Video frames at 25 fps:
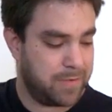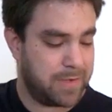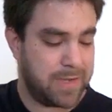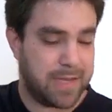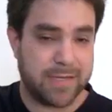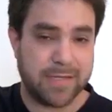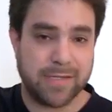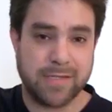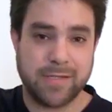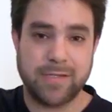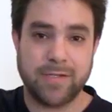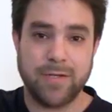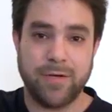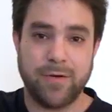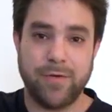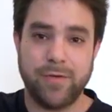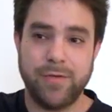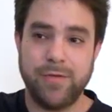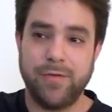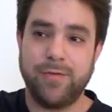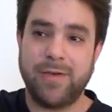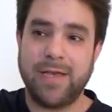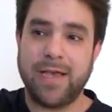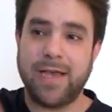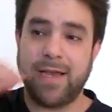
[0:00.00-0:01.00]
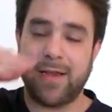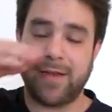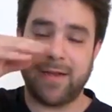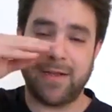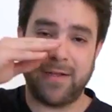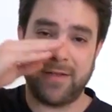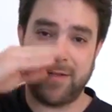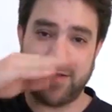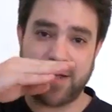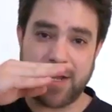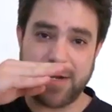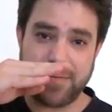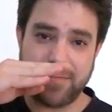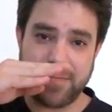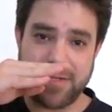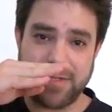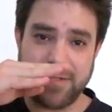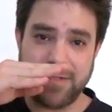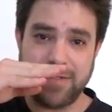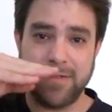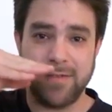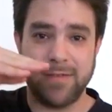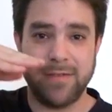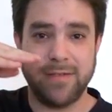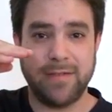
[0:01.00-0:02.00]
Okay, so you get
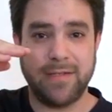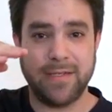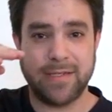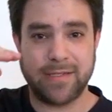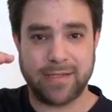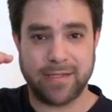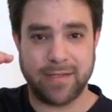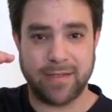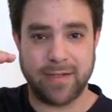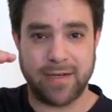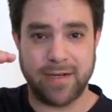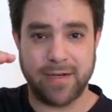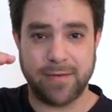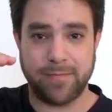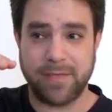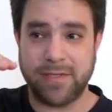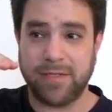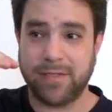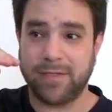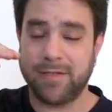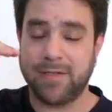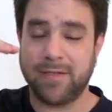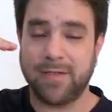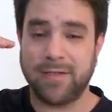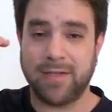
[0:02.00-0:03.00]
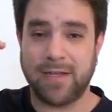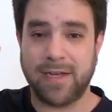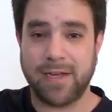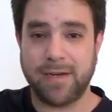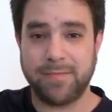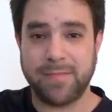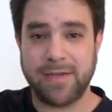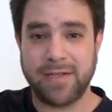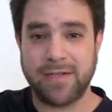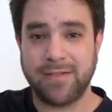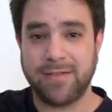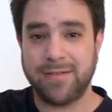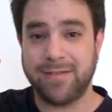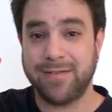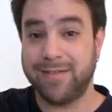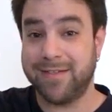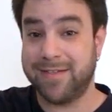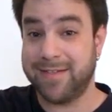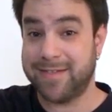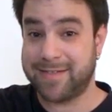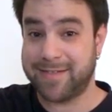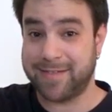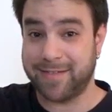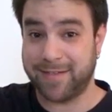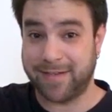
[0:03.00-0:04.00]
alignment, disalignment,
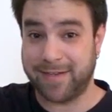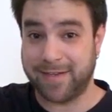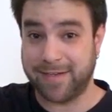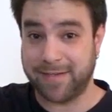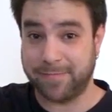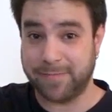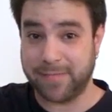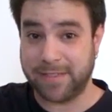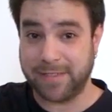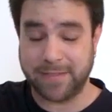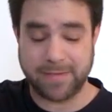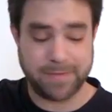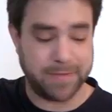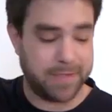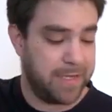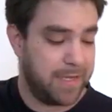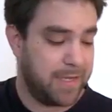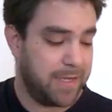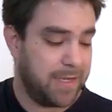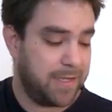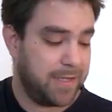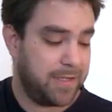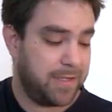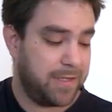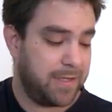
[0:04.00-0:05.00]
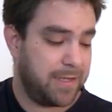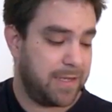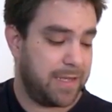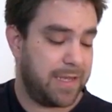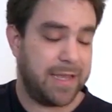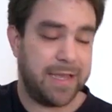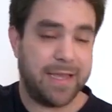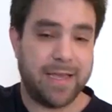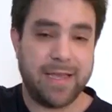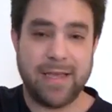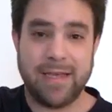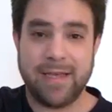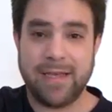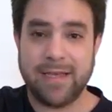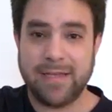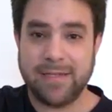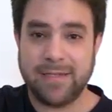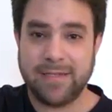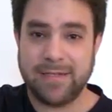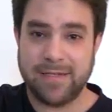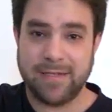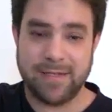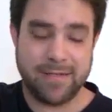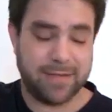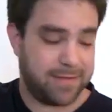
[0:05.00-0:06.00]
alignment, disalignment.
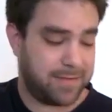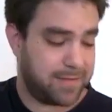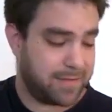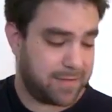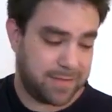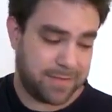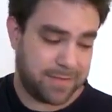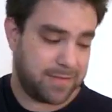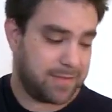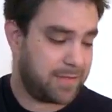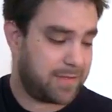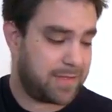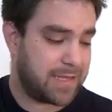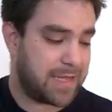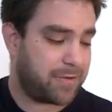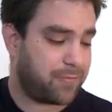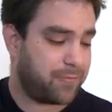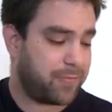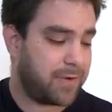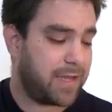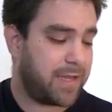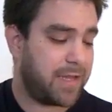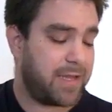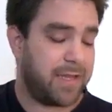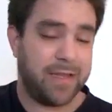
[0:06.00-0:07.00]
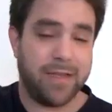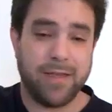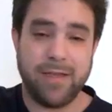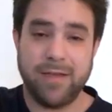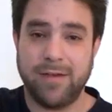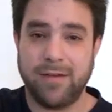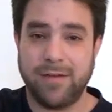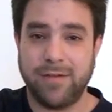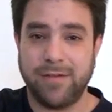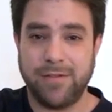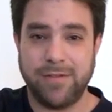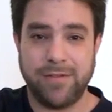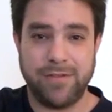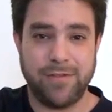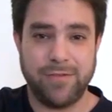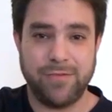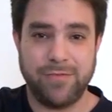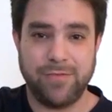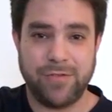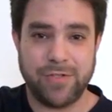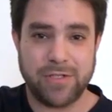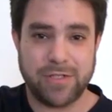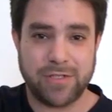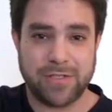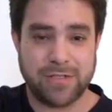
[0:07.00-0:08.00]
And that way
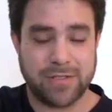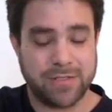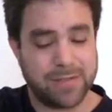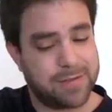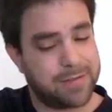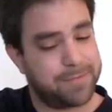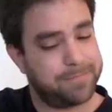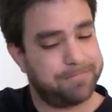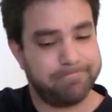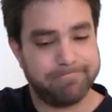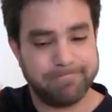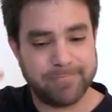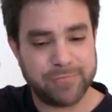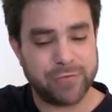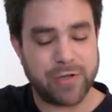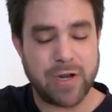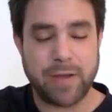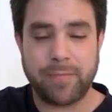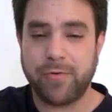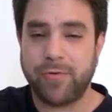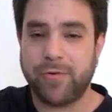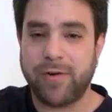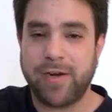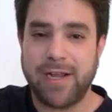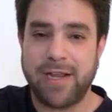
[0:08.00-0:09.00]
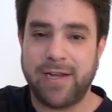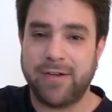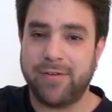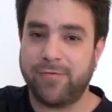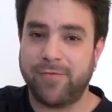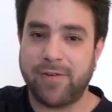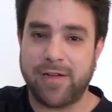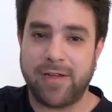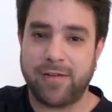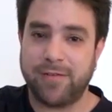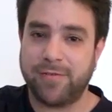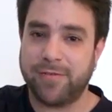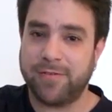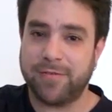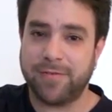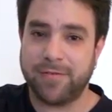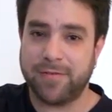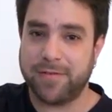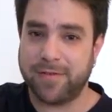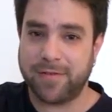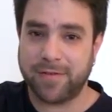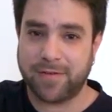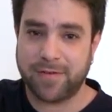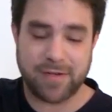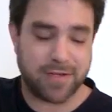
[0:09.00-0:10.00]
you just wrap your head around
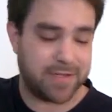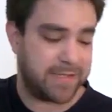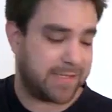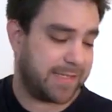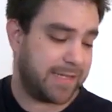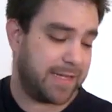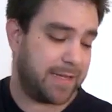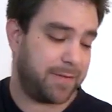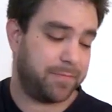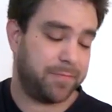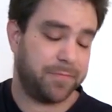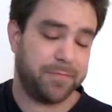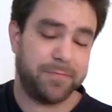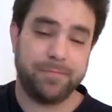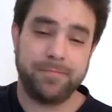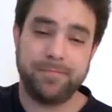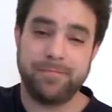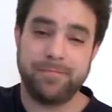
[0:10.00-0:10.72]
the concept.